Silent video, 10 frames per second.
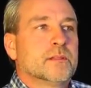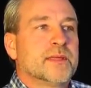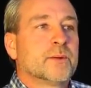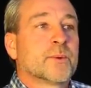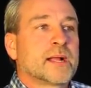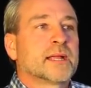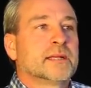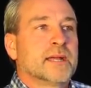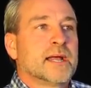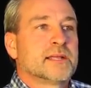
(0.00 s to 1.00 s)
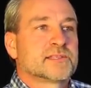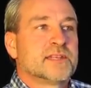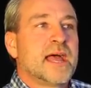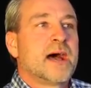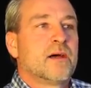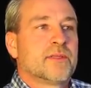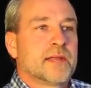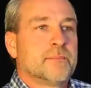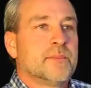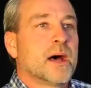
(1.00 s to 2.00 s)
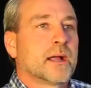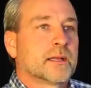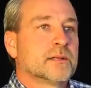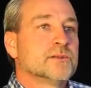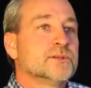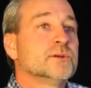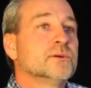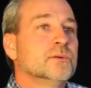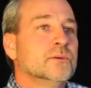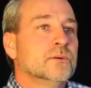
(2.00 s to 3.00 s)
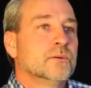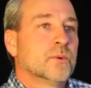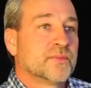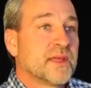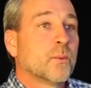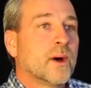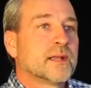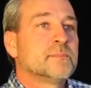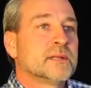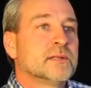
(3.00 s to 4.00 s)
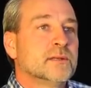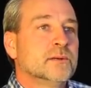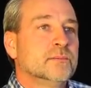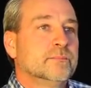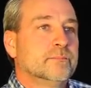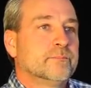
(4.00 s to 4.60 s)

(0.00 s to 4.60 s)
They recognize now that I'm not going to do what they wanted me to do.